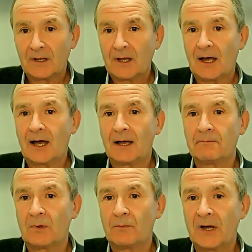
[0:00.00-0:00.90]

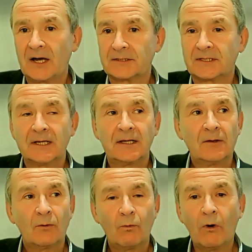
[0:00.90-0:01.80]
But
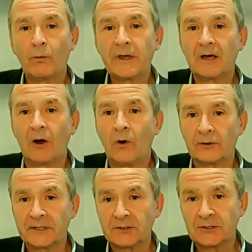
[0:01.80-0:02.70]
what we go
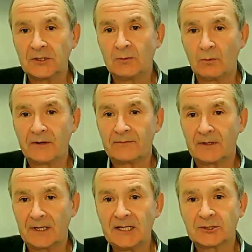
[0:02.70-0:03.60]
on and do with
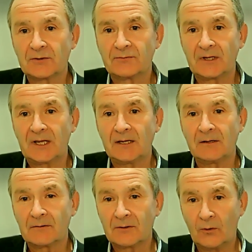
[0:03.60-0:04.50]
each of
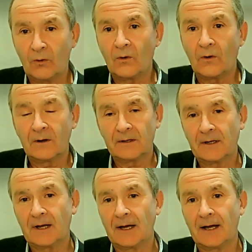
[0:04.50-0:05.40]
the core
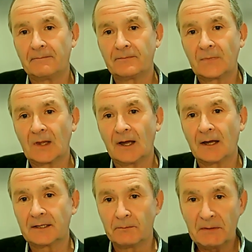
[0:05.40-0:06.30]

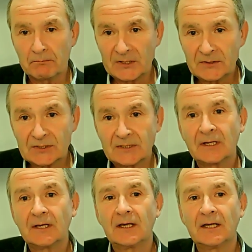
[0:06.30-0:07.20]
commitments
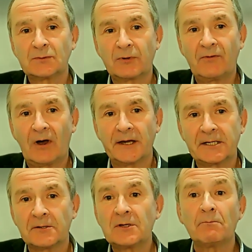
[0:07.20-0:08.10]
is provide
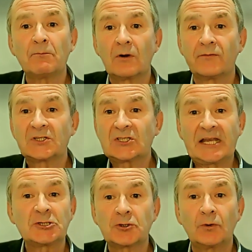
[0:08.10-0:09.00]
a number of
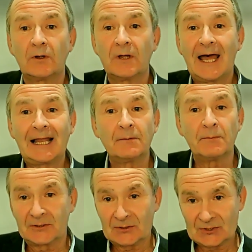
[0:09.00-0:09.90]
essential
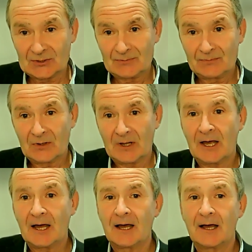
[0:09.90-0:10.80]
elements
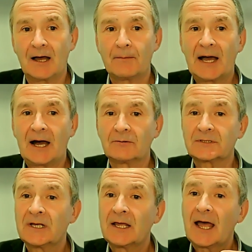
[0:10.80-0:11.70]
about
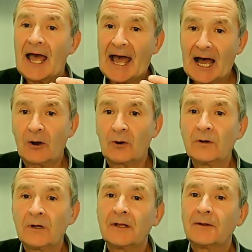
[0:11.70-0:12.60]
how
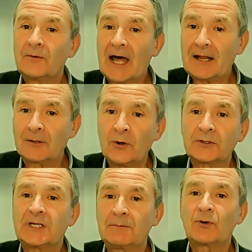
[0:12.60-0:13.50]
that
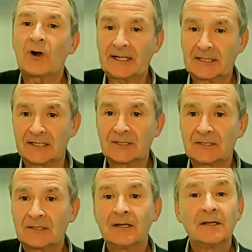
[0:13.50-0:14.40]
looks in
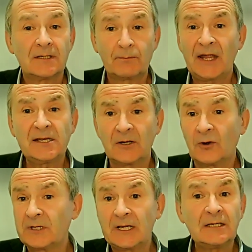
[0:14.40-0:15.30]
practice, depending
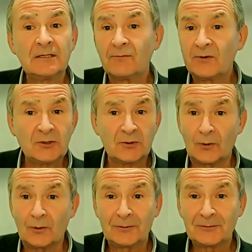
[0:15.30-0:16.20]
on the
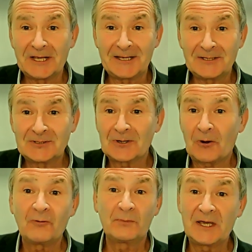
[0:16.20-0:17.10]
individual needs
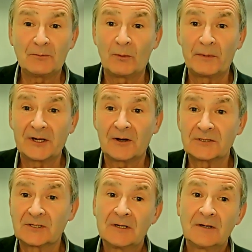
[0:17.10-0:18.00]
of people,
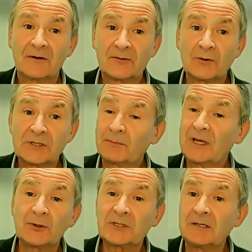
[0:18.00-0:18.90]
because, of course,
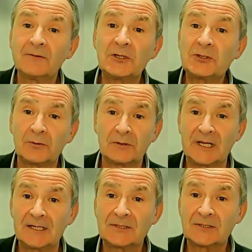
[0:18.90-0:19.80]
people's individual
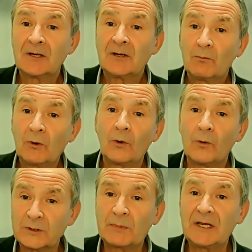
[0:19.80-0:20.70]
needs will
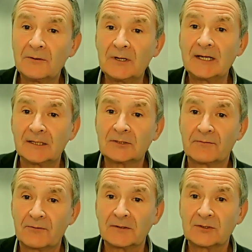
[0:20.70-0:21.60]
always be unique and
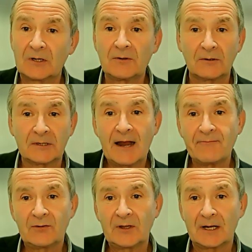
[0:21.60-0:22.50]
different. So not
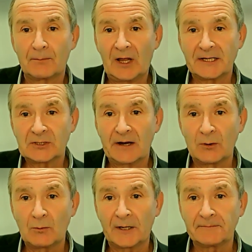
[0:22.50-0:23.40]
everything applies to
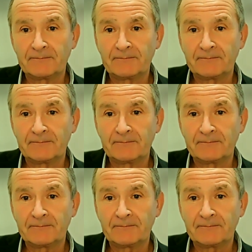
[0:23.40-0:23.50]
everyone.